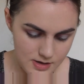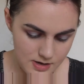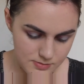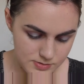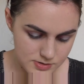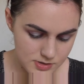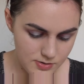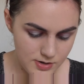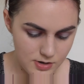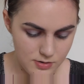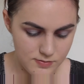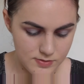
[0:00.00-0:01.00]
I'm just
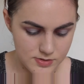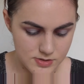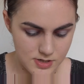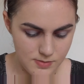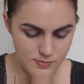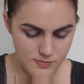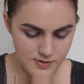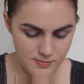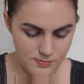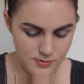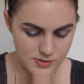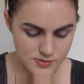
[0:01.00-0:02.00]
going over top of
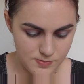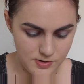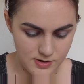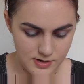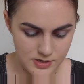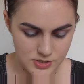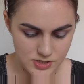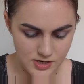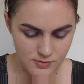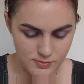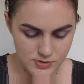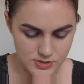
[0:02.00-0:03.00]
that sparkly
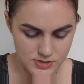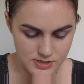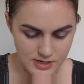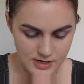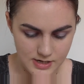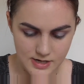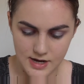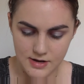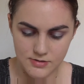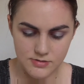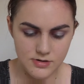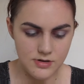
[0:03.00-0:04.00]
shade we just laid
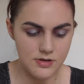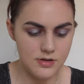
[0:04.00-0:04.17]
down.